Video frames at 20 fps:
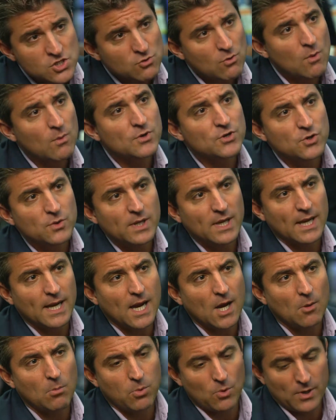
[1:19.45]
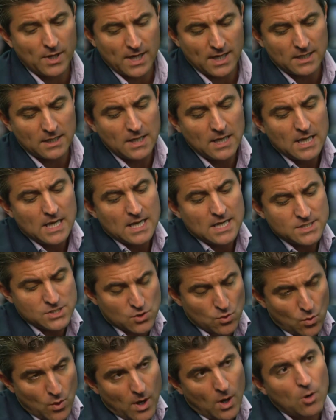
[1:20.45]
So what we're doing at CarePredict
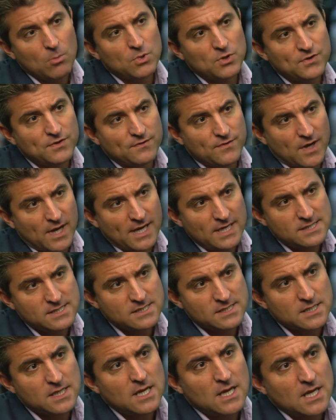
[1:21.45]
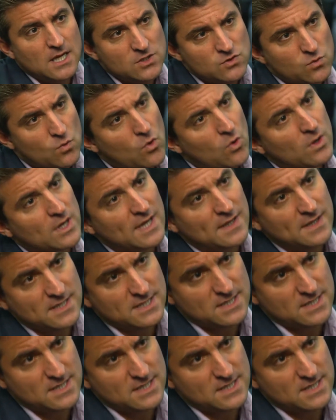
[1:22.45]
is the wearable device is worn on the